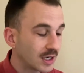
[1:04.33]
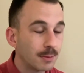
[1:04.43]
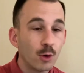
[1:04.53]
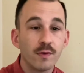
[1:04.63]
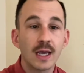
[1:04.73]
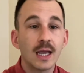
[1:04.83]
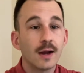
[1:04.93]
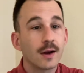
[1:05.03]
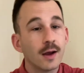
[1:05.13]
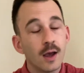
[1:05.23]
in moving
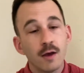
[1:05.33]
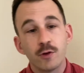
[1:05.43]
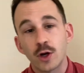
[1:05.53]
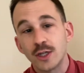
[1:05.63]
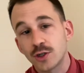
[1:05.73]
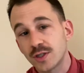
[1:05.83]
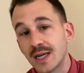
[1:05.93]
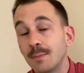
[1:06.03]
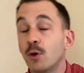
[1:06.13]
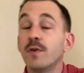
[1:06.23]
here, if you're interested
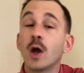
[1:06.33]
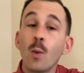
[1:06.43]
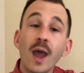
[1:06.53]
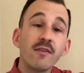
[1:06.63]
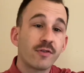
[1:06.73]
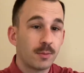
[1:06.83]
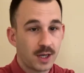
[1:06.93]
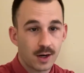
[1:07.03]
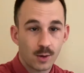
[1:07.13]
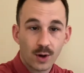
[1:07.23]
in moving away from
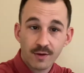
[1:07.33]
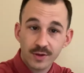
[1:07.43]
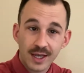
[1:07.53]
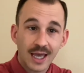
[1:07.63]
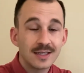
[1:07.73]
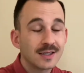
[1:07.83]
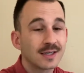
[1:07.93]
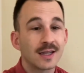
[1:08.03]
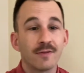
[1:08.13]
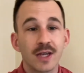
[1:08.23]
here, whatever the case is,
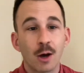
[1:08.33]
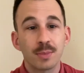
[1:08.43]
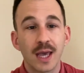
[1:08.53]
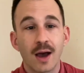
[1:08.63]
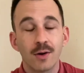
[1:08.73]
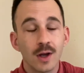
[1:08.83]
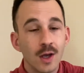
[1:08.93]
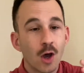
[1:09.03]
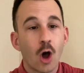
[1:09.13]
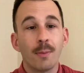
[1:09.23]
I'd love to help you out.
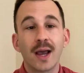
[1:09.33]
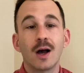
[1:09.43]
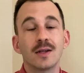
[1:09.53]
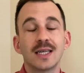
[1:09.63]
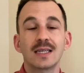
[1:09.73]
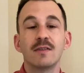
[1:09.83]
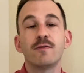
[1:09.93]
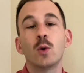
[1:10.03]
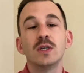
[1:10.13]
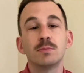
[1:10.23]
All my contact
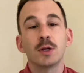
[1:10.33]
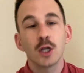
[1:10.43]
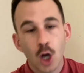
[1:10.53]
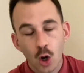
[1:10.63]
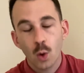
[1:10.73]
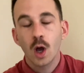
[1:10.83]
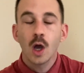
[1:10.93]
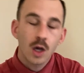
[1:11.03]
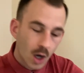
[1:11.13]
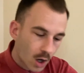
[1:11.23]
info is below.
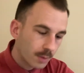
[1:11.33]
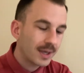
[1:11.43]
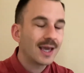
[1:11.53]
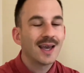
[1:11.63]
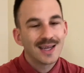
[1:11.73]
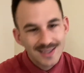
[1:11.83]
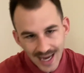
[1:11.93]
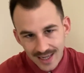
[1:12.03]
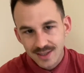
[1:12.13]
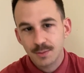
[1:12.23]
Call me,
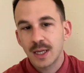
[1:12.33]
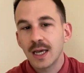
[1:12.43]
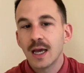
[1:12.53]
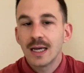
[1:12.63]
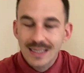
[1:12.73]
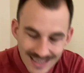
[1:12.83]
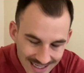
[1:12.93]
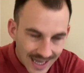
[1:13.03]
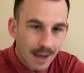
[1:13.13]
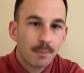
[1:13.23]
text me,
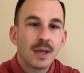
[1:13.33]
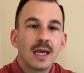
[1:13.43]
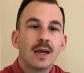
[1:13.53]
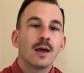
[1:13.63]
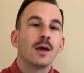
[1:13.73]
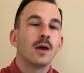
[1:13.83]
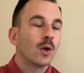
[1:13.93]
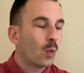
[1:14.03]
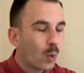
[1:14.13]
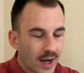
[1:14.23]
DM me,
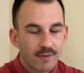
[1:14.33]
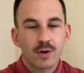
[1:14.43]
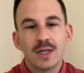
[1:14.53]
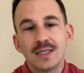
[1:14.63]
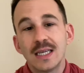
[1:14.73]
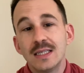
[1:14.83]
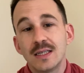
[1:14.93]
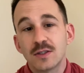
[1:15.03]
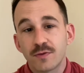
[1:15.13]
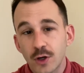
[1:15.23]
whatever is
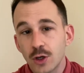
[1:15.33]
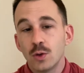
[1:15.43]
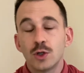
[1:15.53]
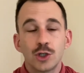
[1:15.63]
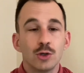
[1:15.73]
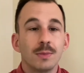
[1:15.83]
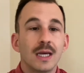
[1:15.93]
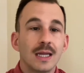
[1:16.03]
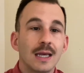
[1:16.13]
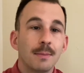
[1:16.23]
easiest for you. Shoot me
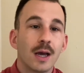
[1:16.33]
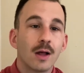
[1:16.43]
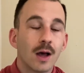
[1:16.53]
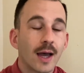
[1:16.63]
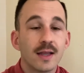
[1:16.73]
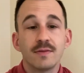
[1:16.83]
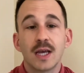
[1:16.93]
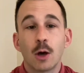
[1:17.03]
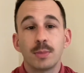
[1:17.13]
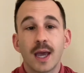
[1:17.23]
an email. I'd love to
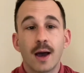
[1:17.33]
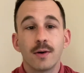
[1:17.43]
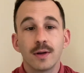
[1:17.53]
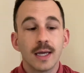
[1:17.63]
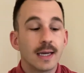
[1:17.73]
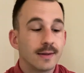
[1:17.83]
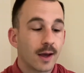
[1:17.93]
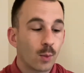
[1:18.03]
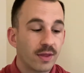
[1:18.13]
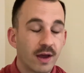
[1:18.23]
help you out. And
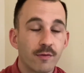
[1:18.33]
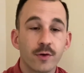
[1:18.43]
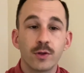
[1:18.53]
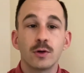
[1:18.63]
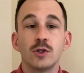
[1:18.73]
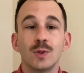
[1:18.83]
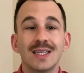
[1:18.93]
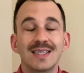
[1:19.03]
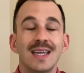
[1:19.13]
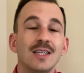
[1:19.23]
without further ado, let's
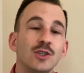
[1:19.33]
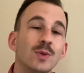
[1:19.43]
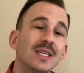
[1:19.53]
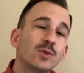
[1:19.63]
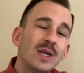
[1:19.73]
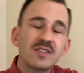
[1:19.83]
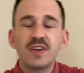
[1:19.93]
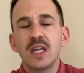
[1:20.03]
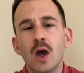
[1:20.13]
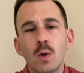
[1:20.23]
get into this week's
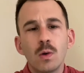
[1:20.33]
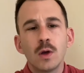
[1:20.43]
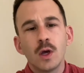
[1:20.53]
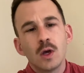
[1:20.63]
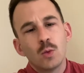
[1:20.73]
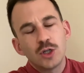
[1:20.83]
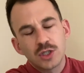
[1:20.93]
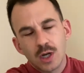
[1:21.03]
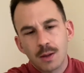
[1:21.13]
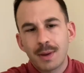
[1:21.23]
video, which is
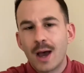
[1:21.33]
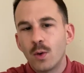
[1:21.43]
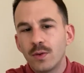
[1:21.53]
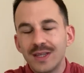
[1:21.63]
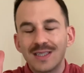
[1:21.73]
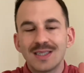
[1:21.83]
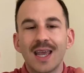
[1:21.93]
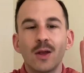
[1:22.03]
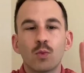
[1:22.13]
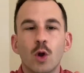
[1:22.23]
all about the
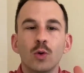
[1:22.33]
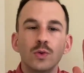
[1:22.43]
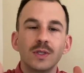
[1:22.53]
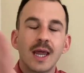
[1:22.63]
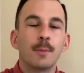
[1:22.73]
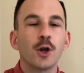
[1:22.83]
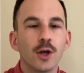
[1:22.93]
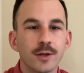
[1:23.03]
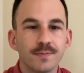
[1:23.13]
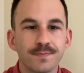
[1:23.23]
St. Rose neighborhood.